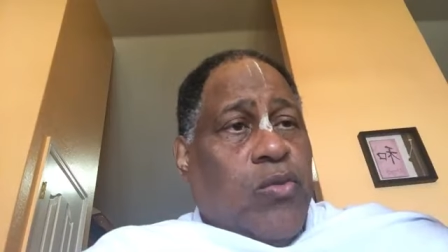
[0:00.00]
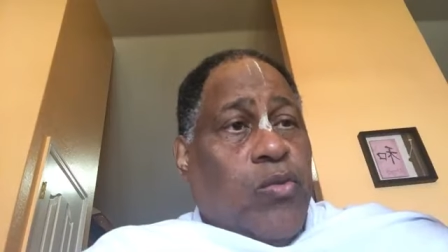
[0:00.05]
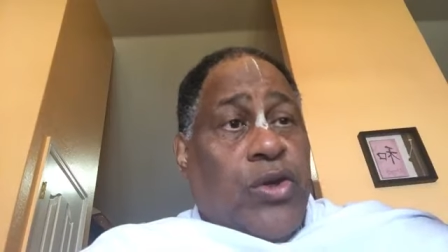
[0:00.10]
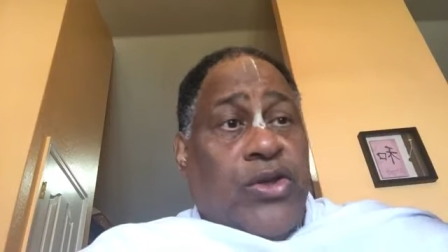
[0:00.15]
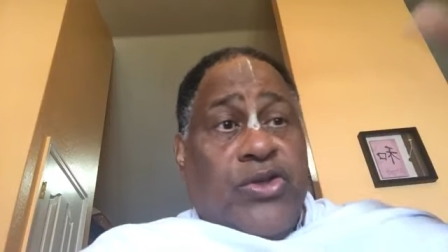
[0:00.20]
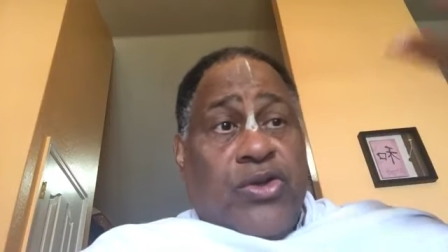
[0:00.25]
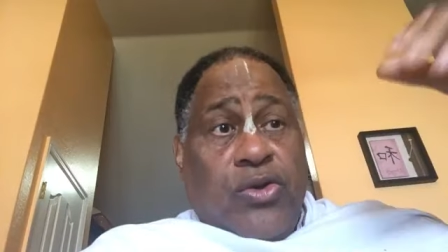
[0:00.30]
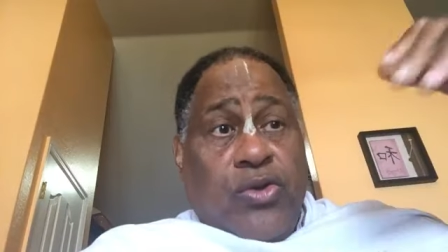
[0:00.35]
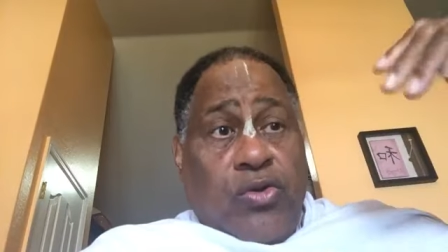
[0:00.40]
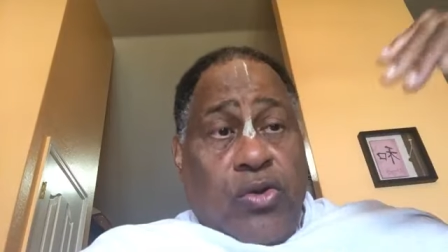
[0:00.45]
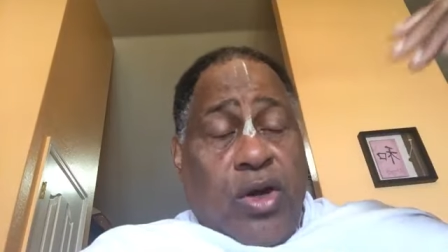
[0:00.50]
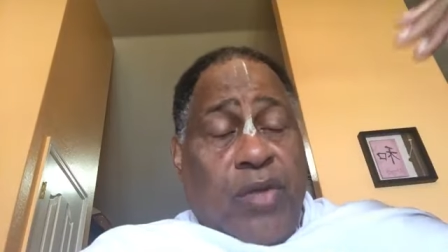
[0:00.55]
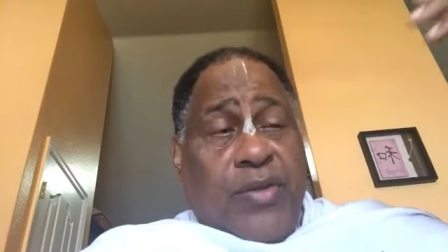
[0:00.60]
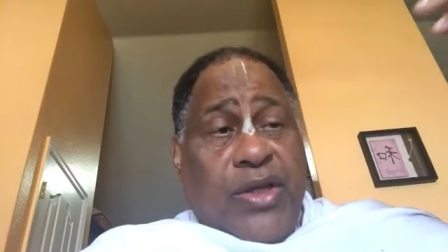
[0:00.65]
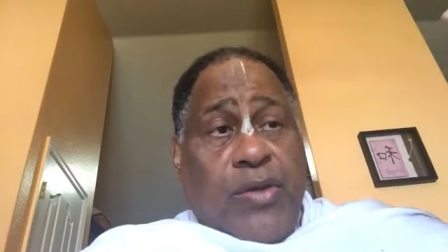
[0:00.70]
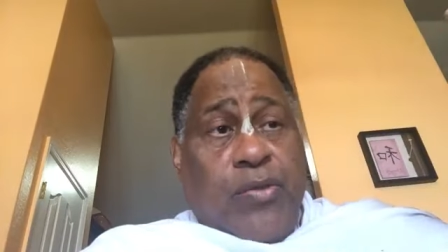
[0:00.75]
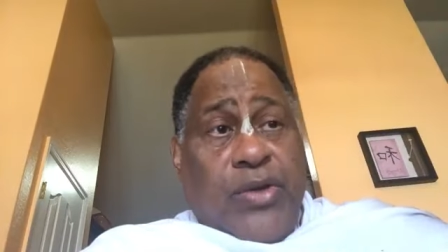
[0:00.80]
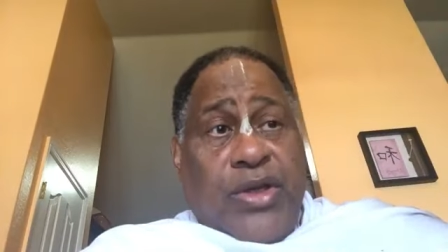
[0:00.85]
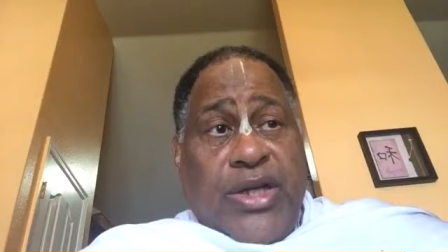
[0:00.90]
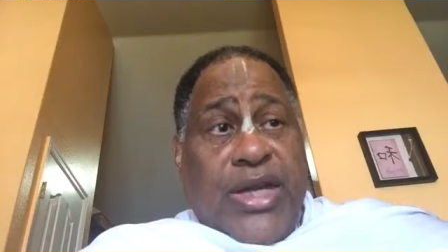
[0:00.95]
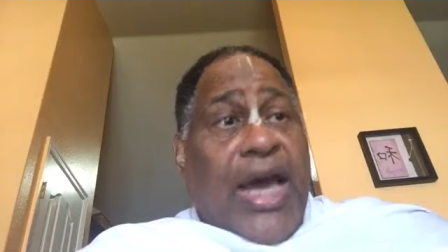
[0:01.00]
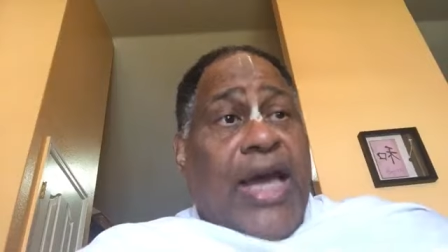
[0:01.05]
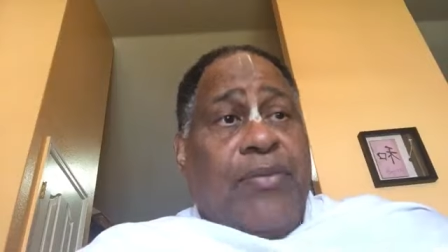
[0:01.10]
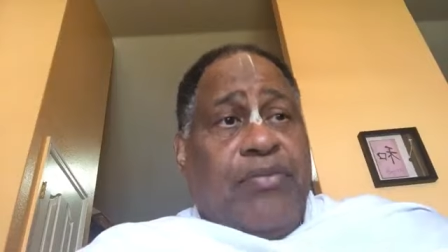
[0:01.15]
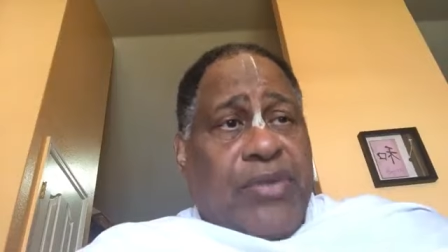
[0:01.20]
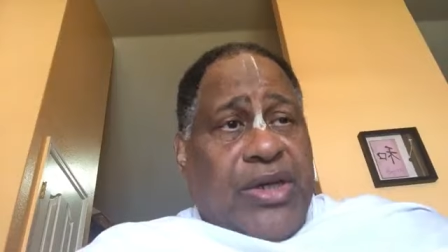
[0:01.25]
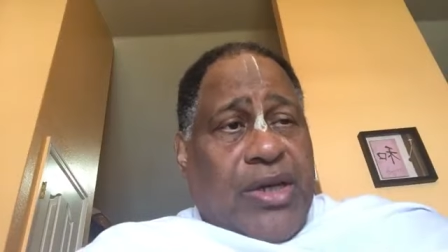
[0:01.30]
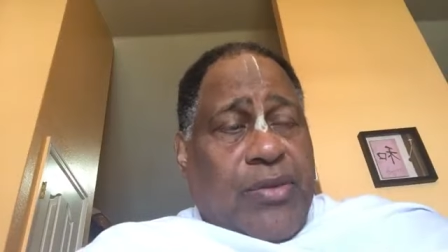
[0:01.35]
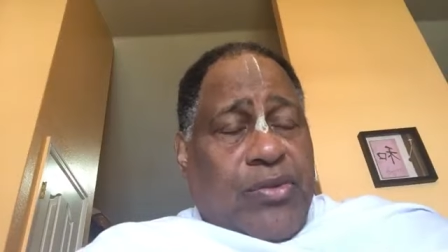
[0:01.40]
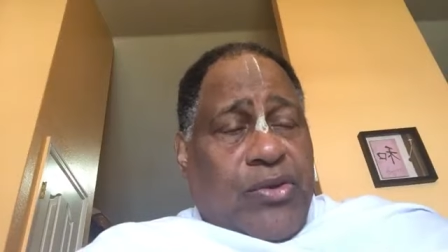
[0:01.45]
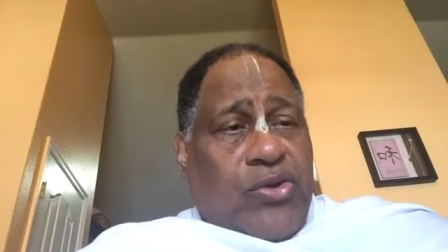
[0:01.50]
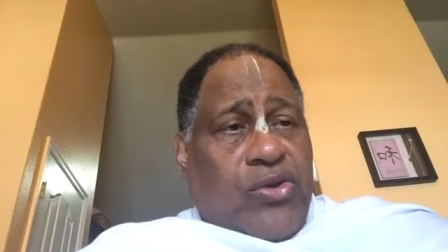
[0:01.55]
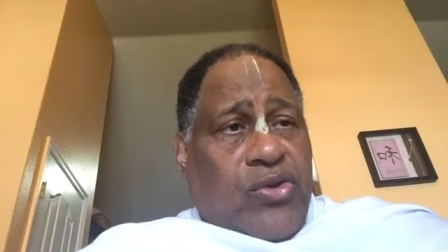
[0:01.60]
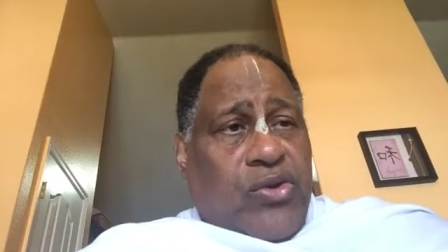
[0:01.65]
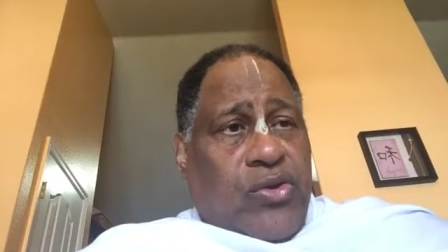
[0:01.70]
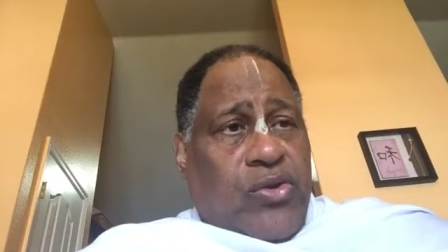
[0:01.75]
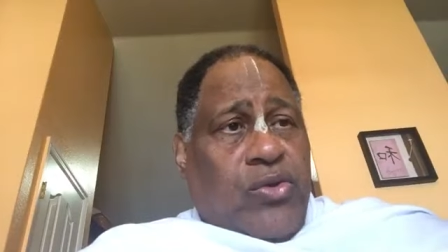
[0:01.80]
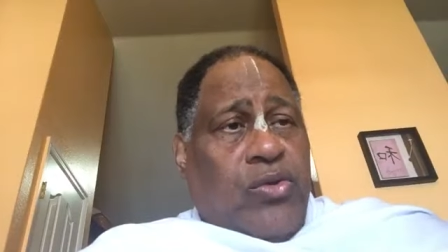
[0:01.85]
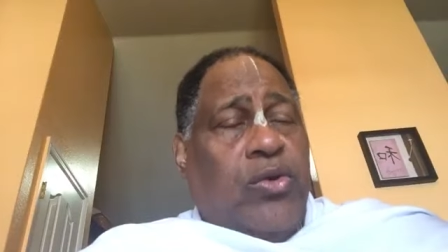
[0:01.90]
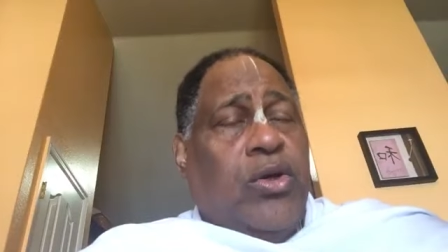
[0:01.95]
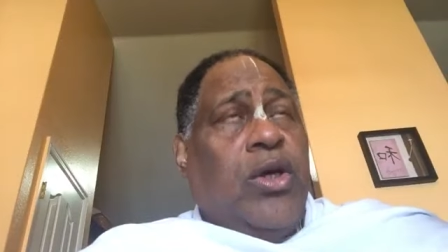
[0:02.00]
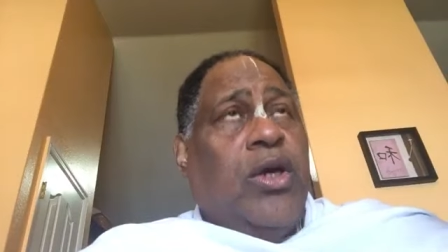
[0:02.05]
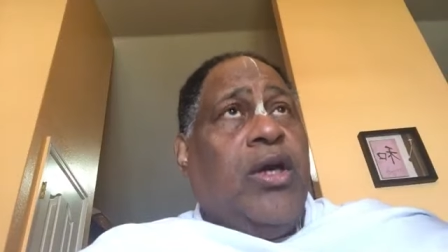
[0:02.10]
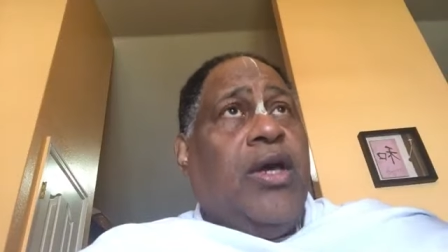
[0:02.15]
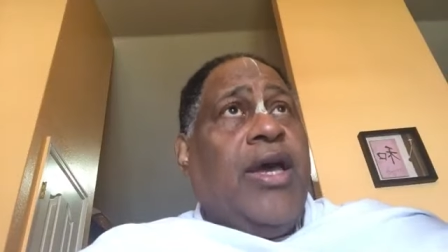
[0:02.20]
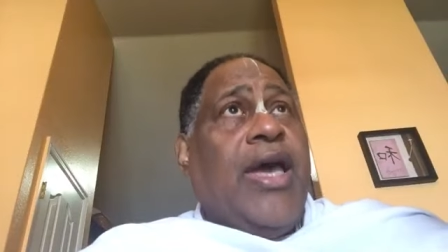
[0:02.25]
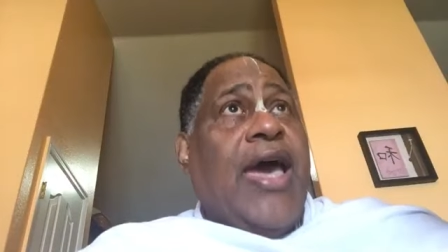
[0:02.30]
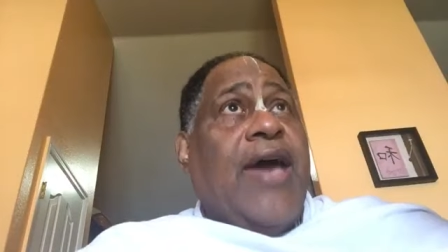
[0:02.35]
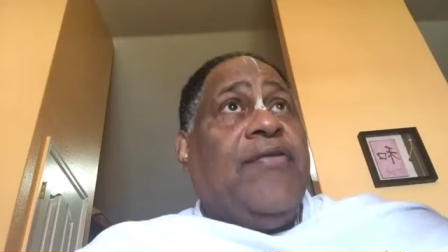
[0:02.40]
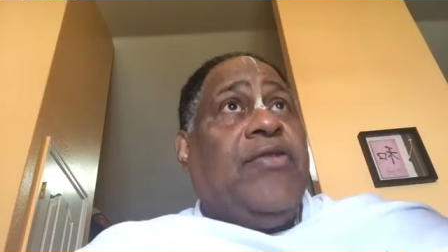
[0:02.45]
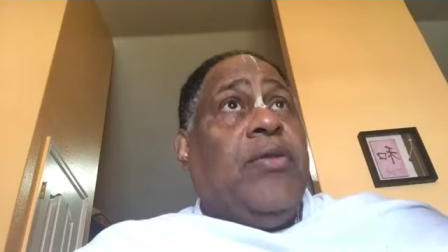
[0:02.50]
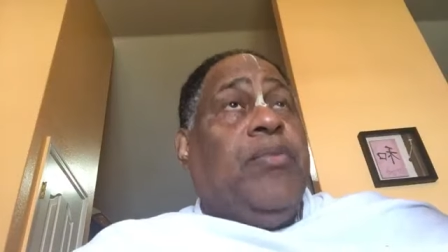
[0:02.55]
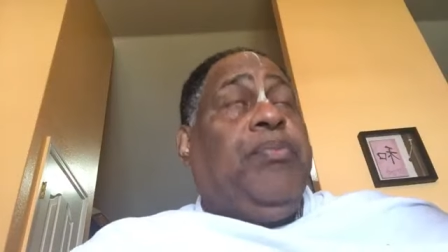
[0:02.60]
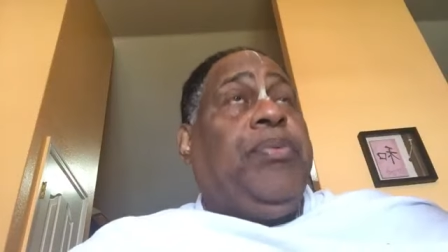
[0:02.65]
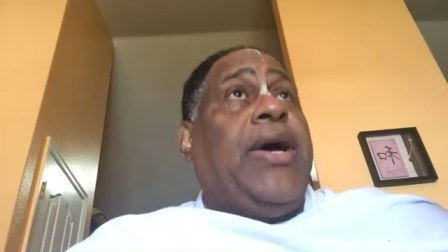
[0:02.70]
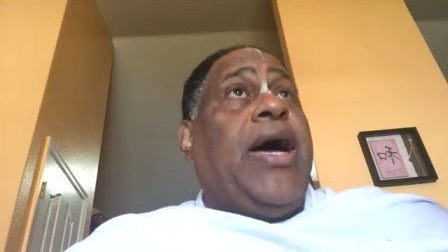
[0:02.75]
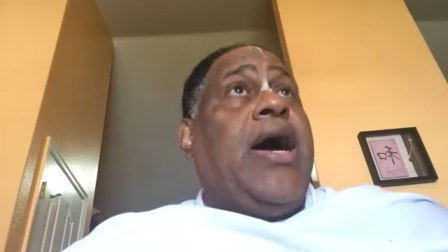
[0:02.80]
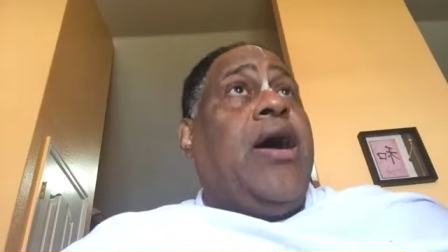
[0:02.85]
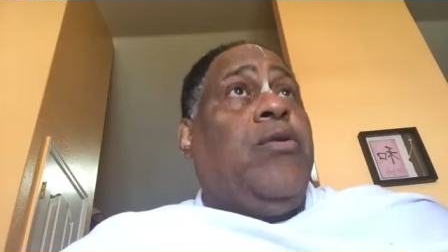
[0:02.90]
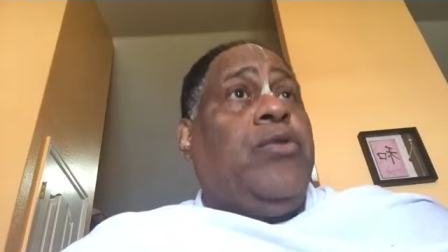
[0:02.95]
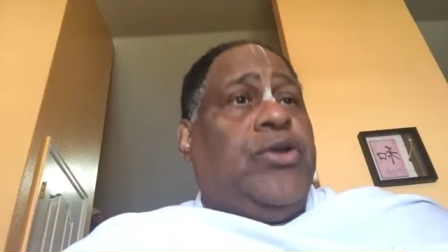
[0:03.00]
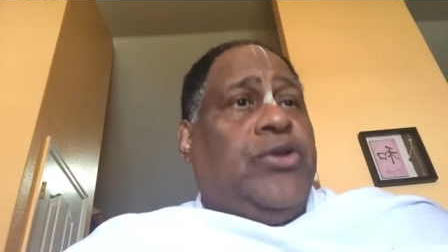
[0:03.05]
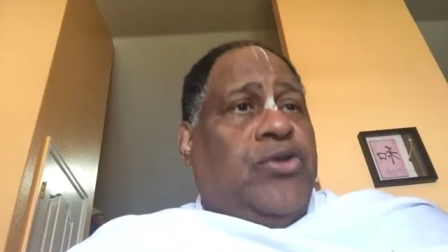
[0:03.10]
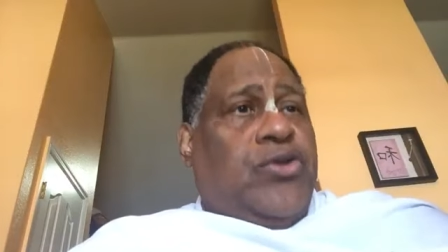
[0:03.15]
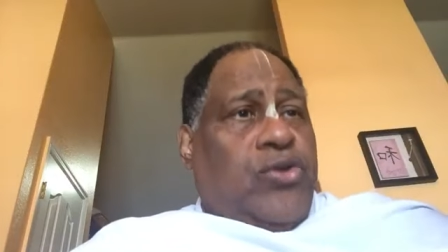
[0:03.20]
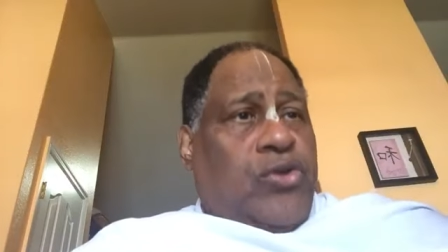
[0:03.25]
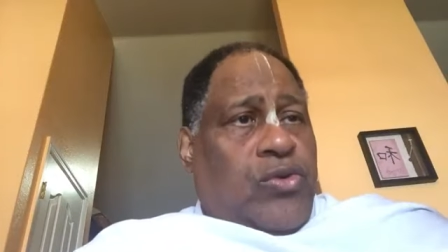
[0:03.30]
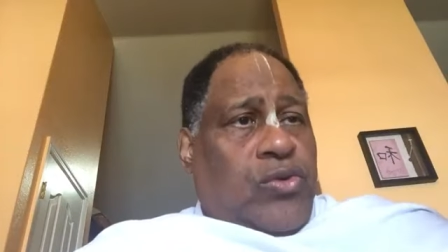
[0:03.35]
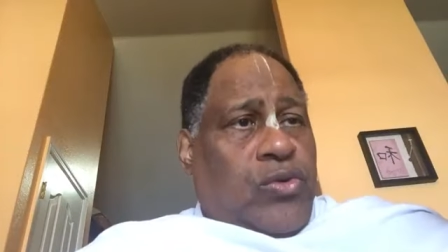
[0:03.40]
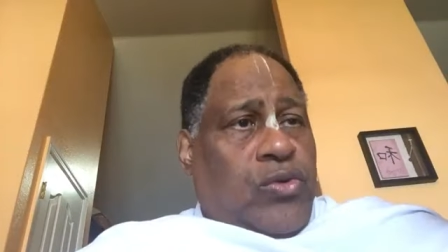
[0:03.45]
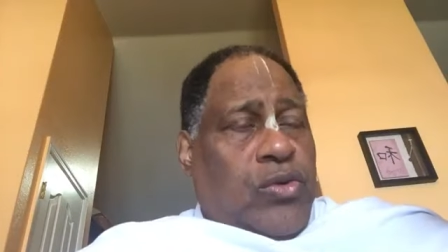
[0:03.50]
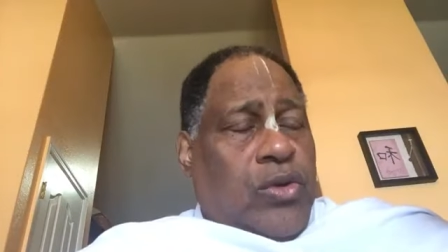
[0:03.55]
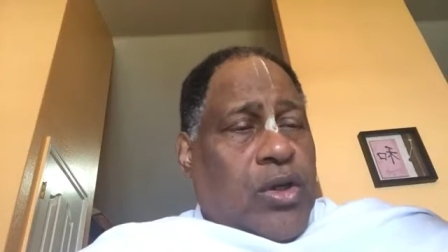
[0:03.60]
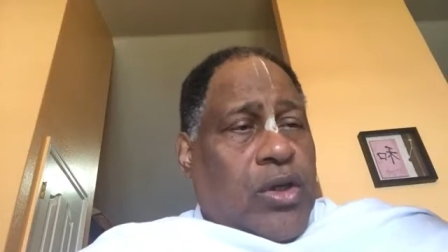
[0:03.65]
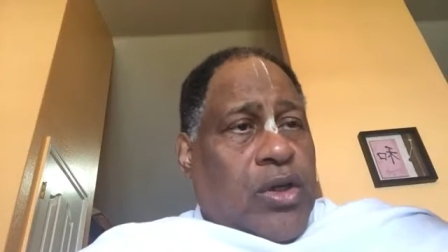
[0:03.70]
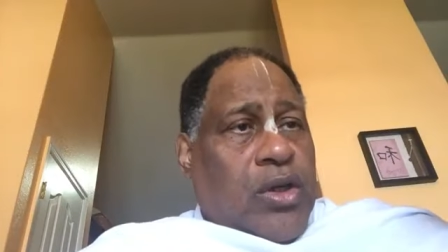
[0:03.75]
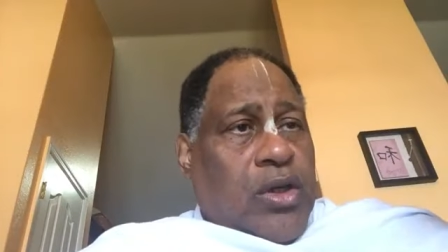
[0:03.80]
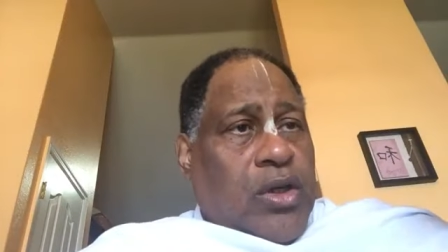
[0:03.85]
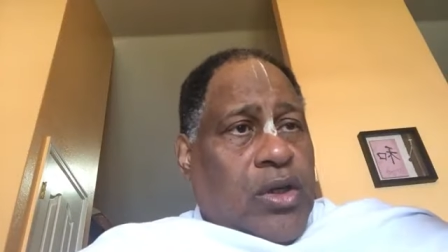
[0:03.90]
which normally would not be able to have the power to